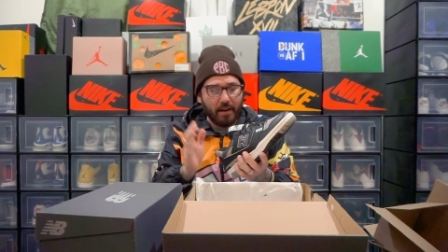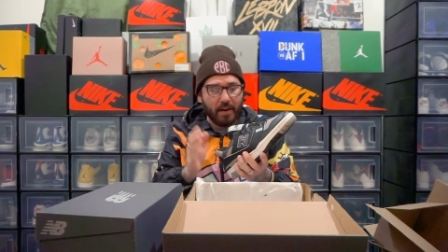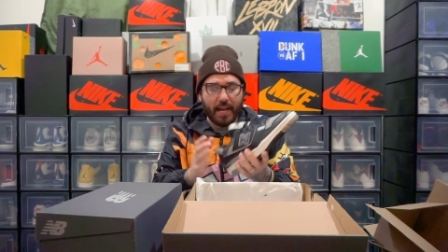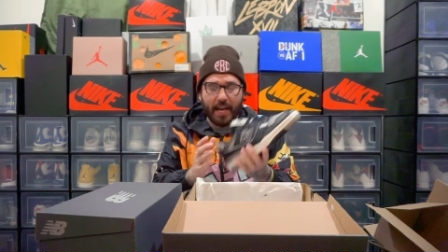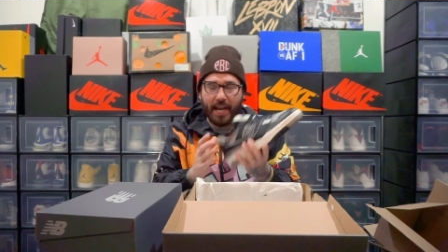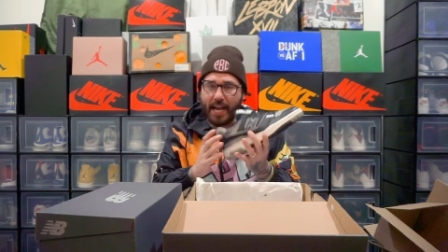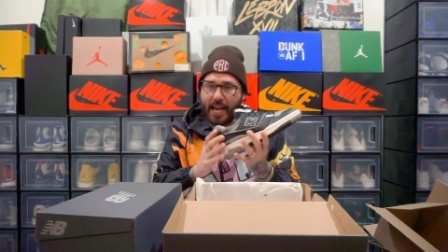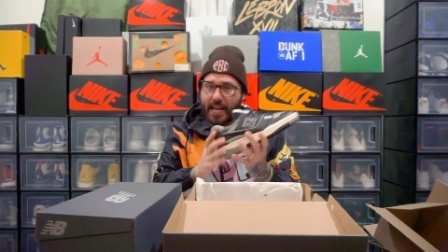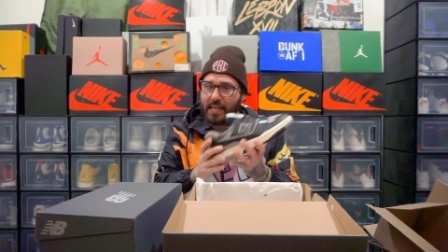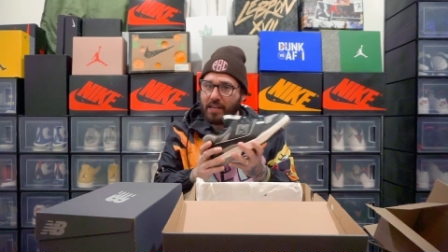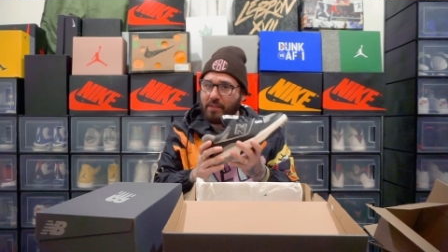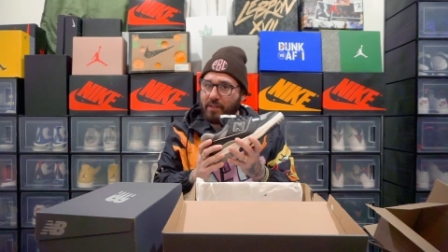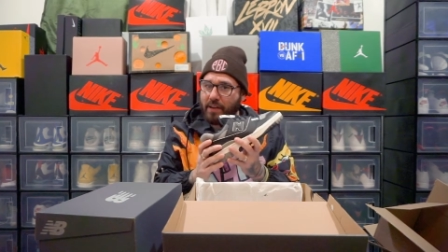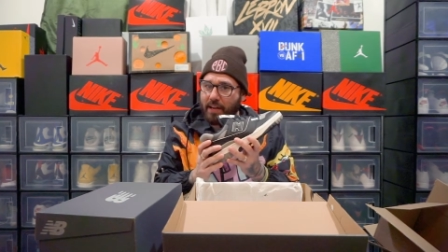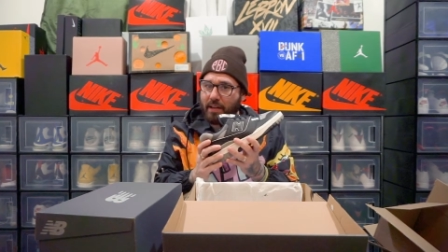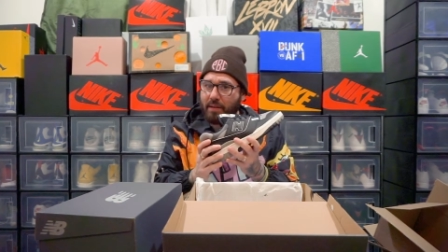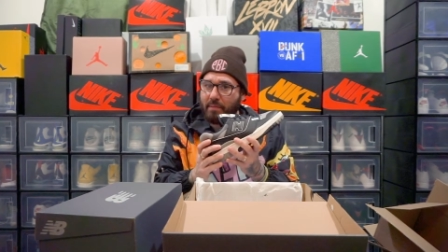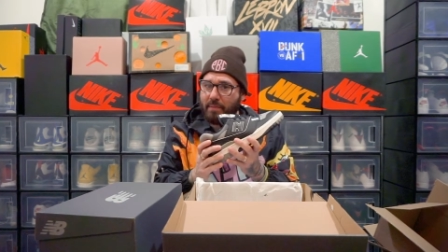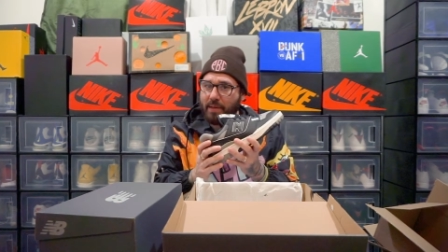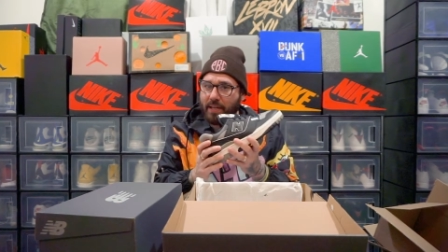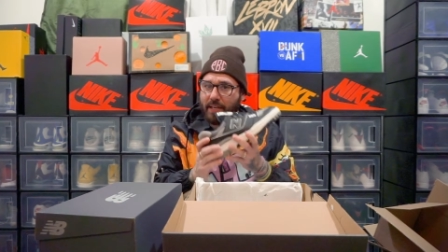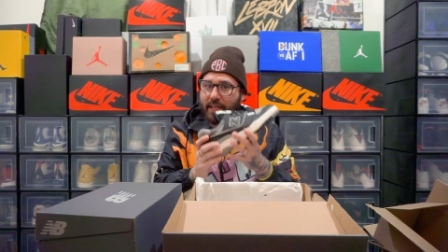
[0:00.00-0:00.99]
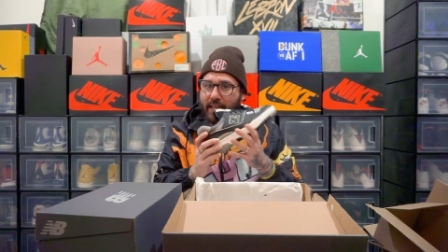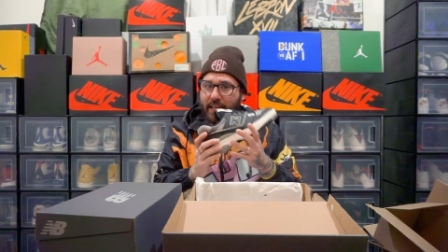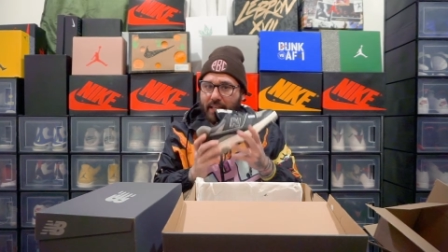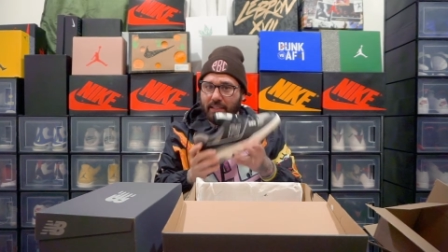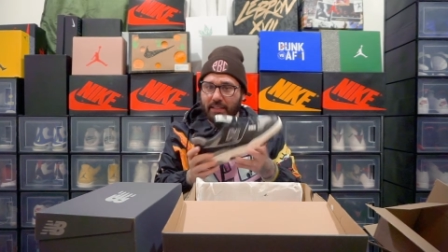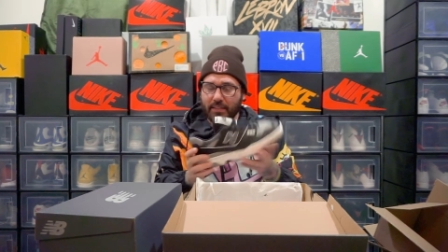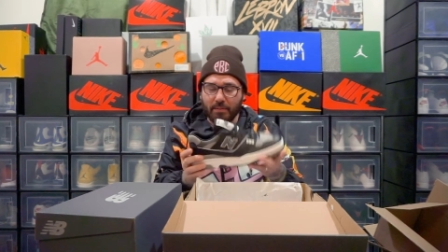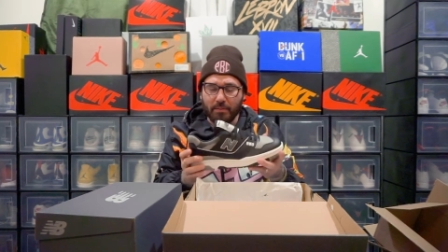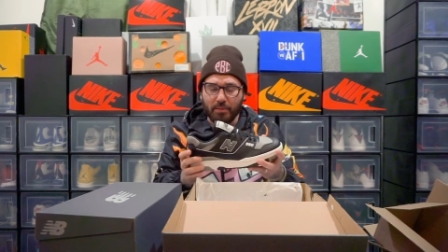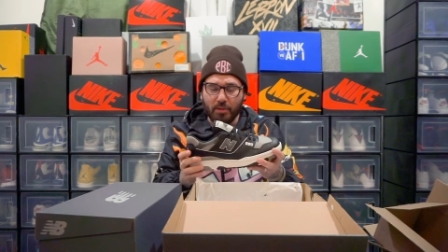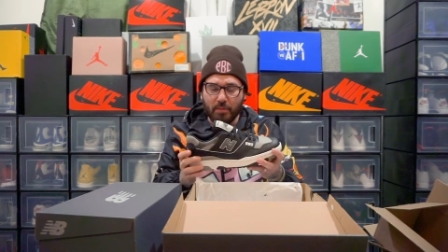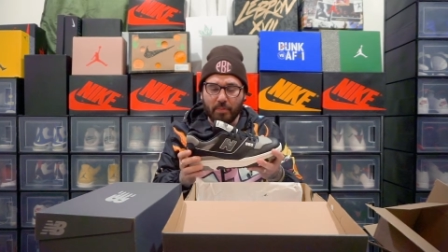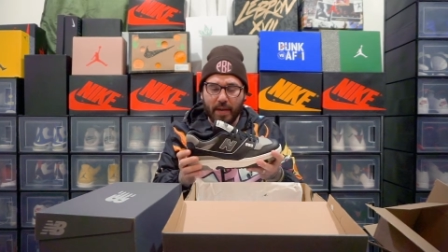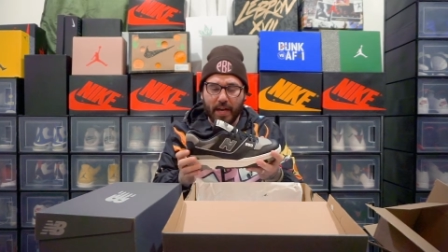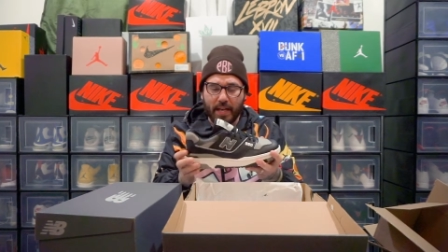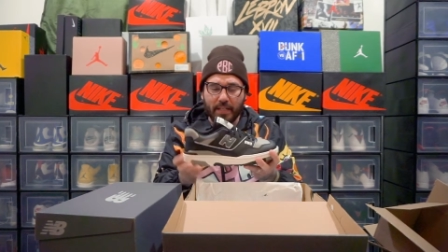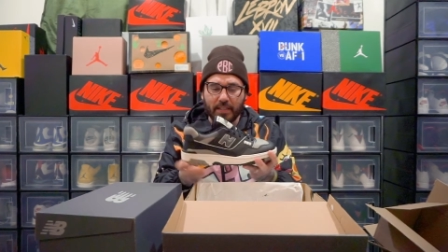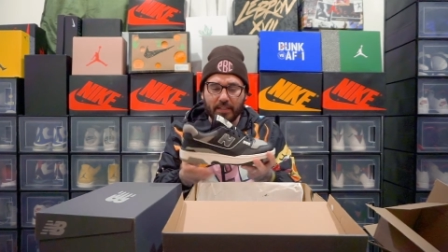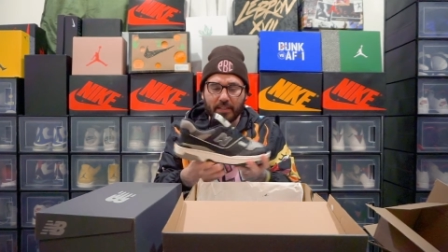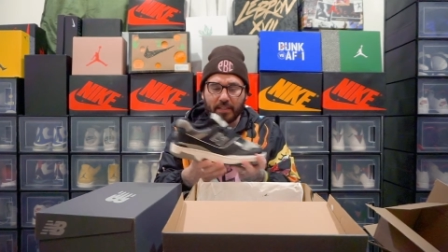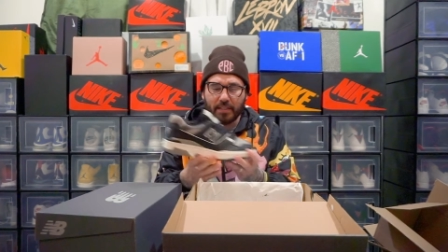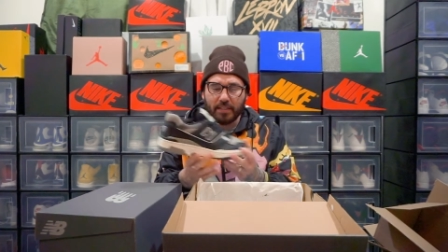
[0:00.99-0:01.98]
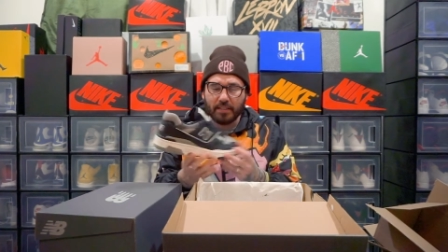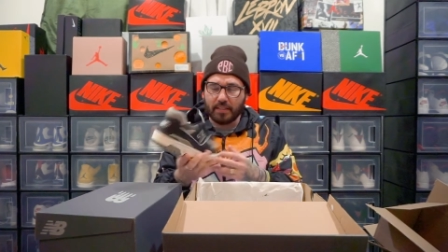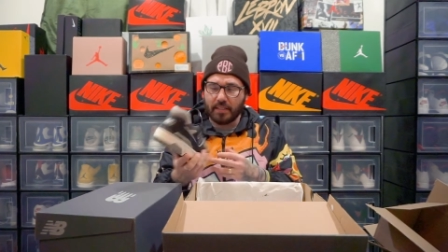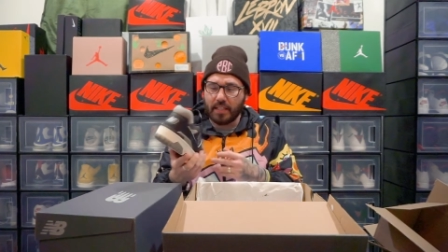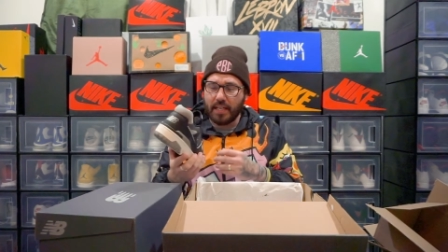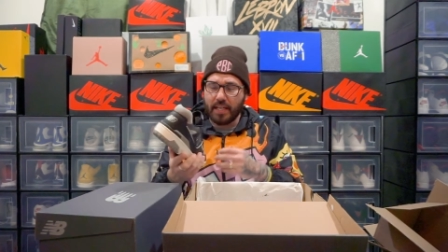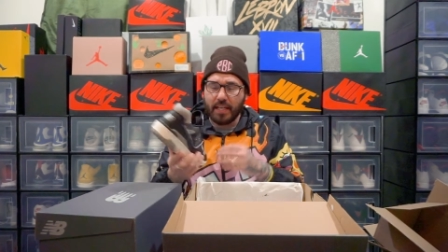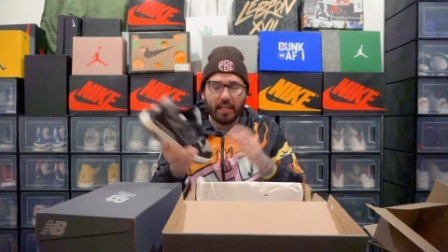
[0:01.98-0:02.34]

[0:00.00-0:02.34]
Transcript: I highly recommend getting some New Balances.